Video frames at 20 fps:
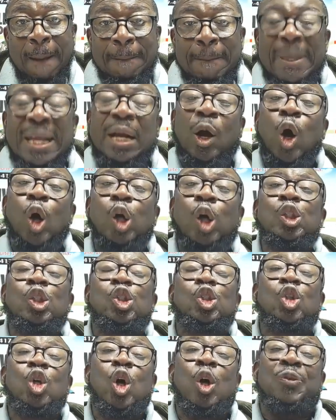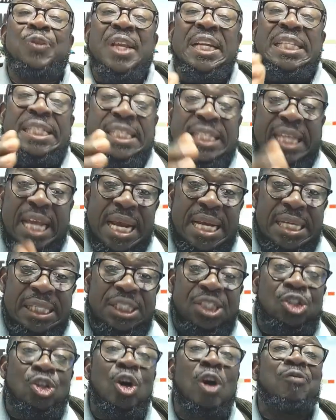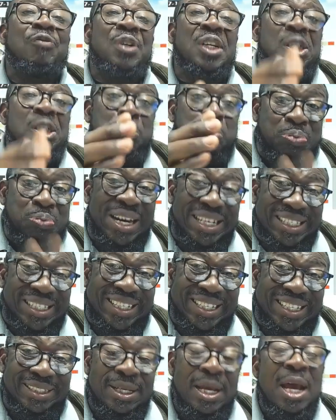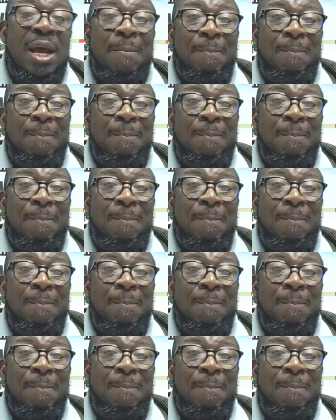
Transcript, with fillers: because of the things of this present,